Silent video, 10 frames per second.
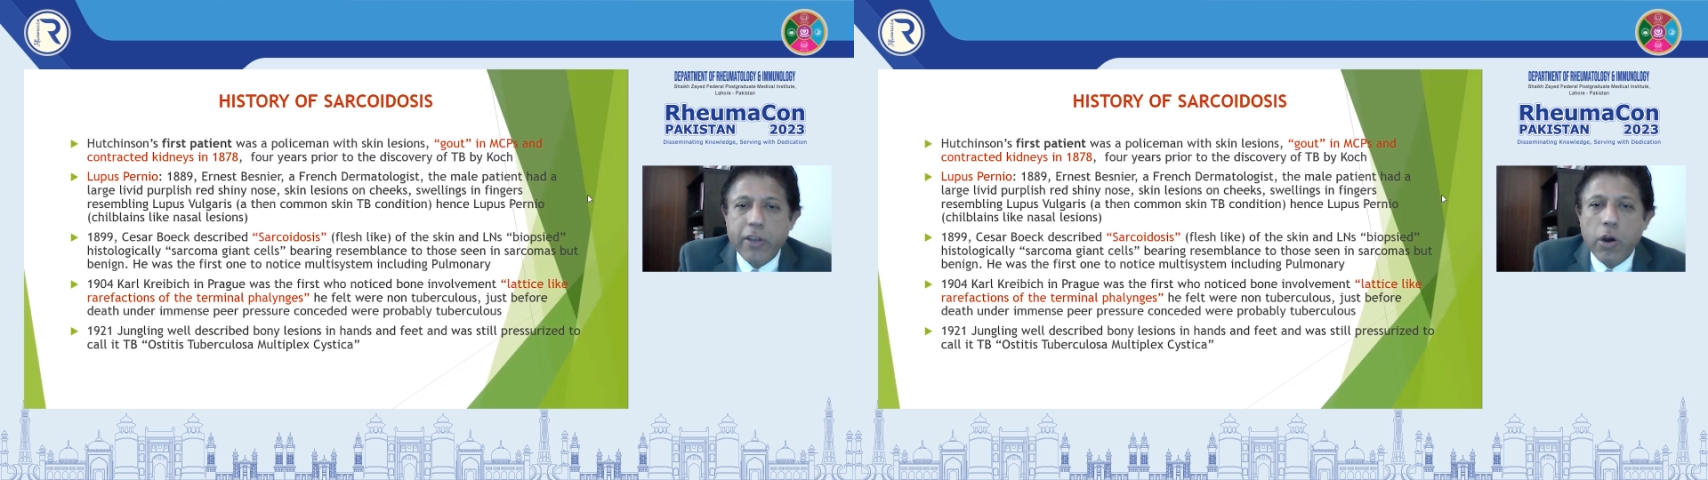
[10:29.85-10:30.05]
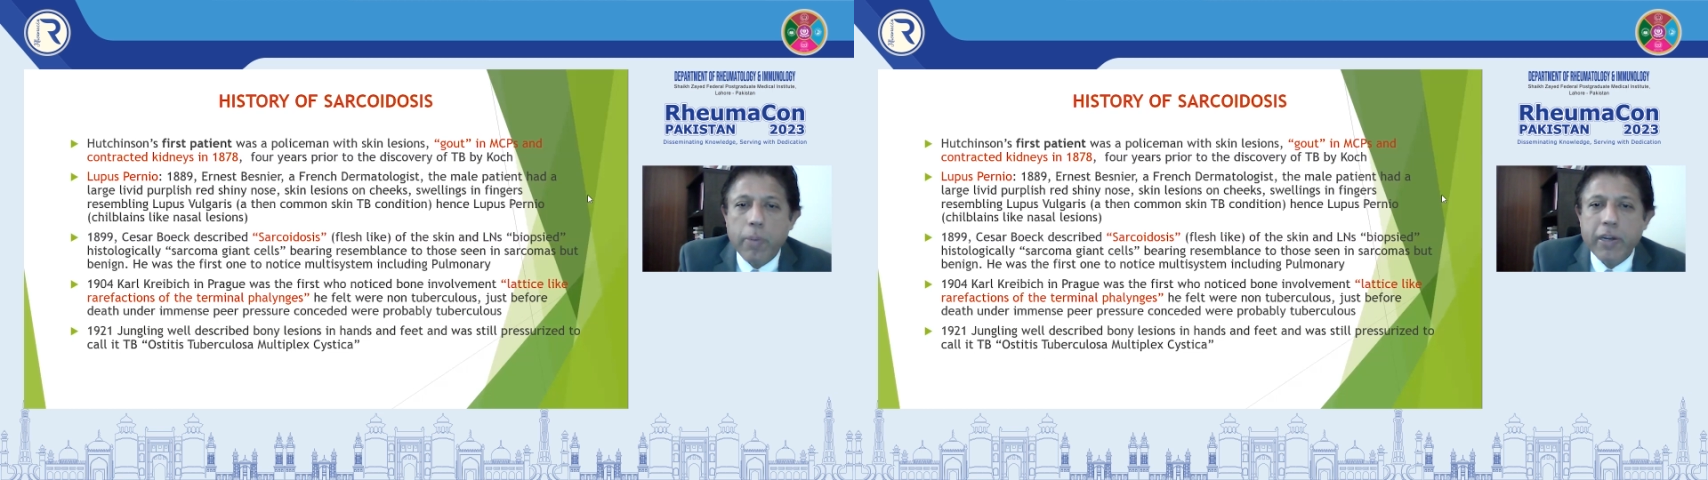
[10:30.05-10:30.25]

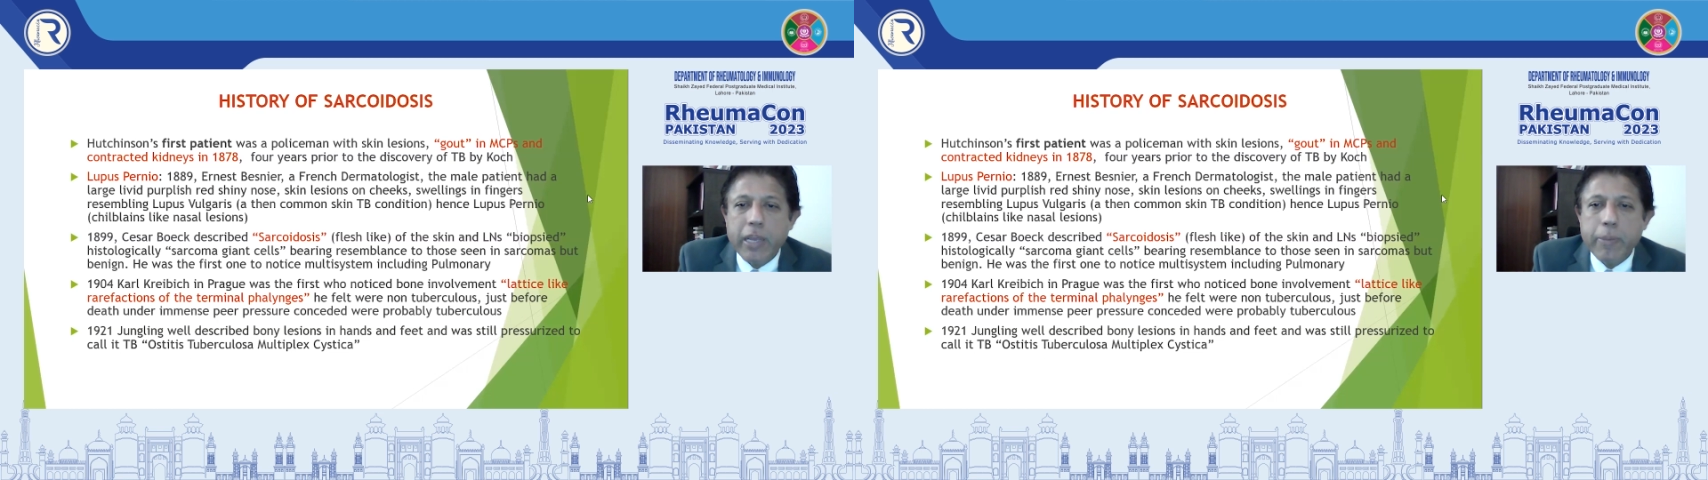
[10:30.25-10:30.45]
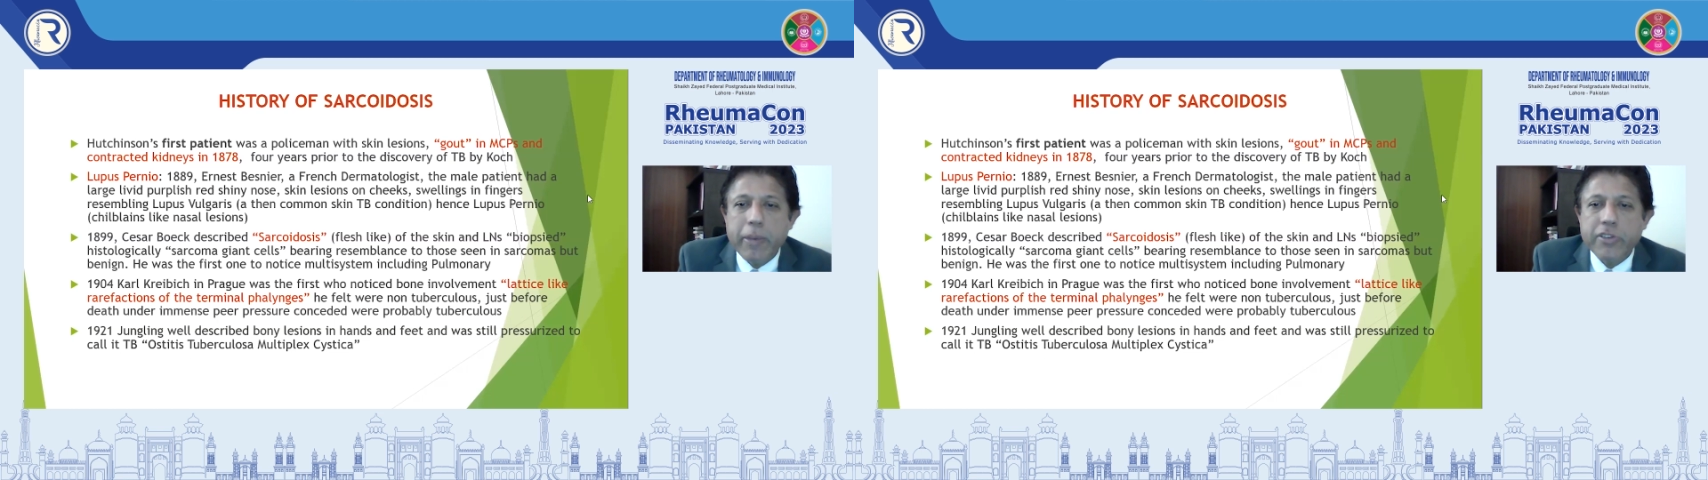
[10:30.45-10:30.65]
common
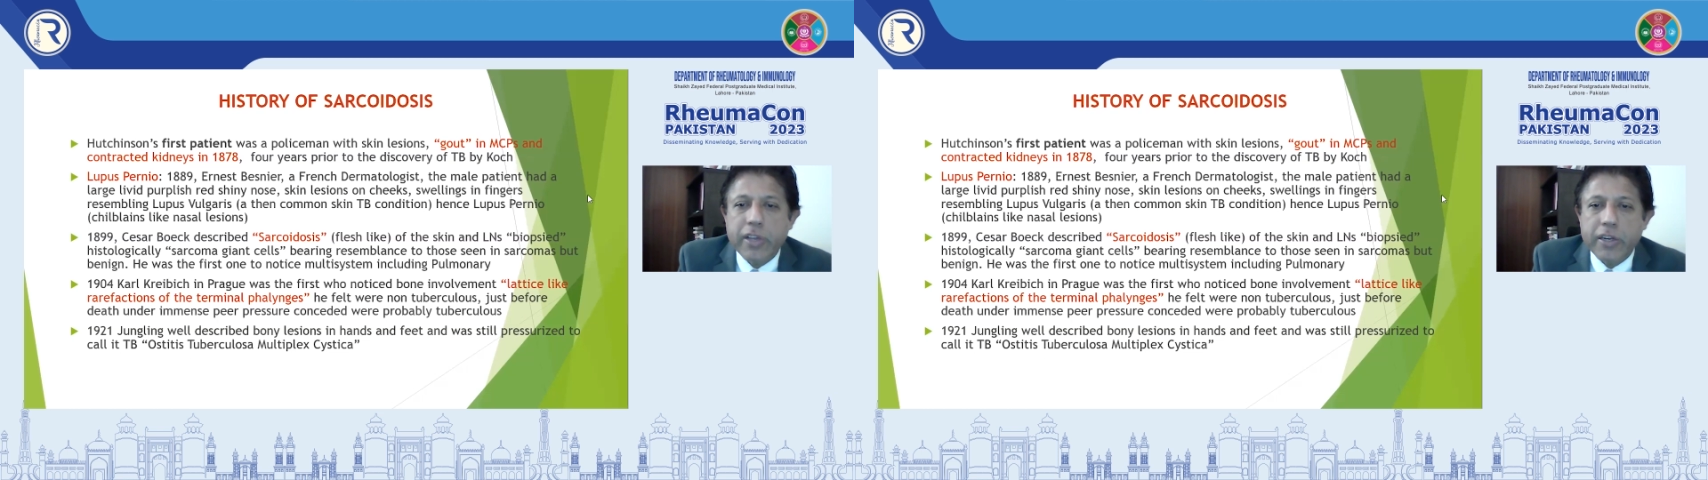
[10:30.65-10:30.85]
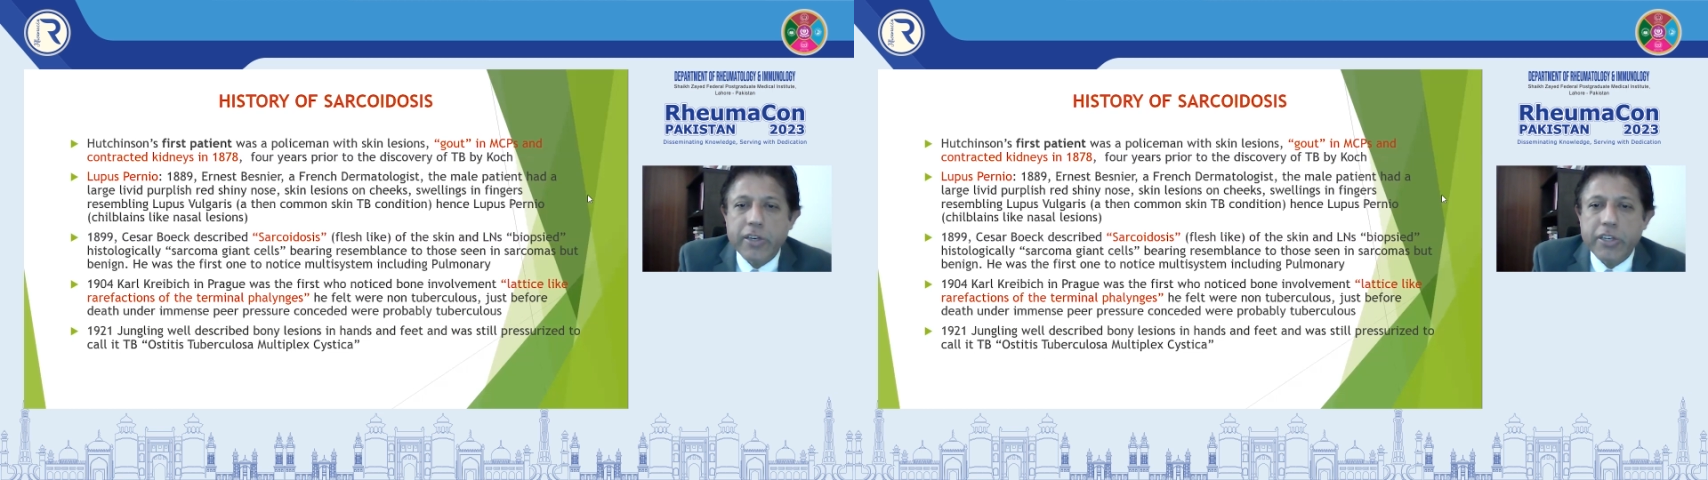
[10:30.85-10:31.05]
TB
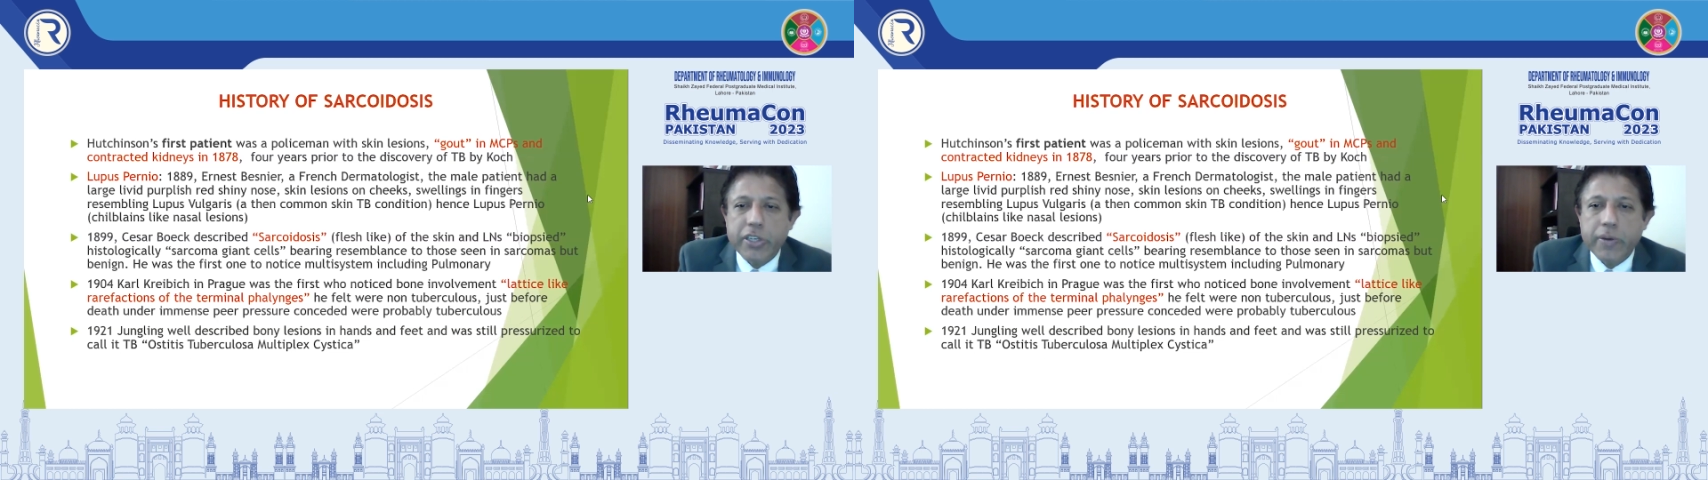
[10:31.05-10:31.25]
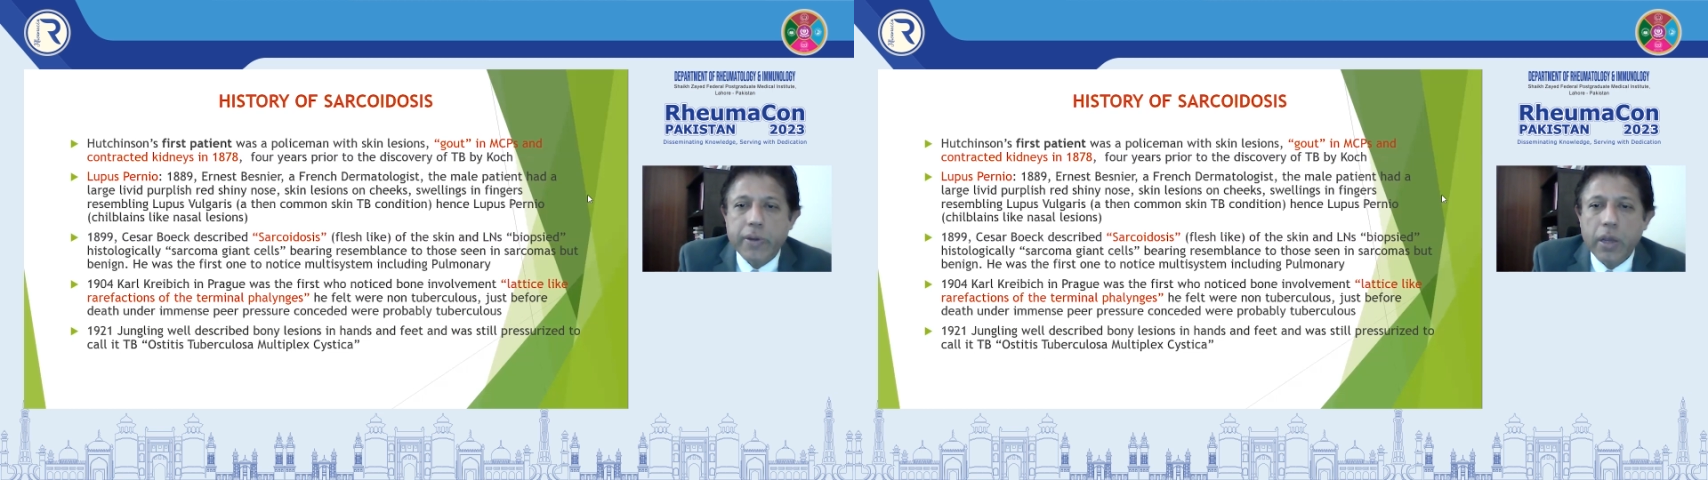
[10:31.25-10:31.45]
skin condition,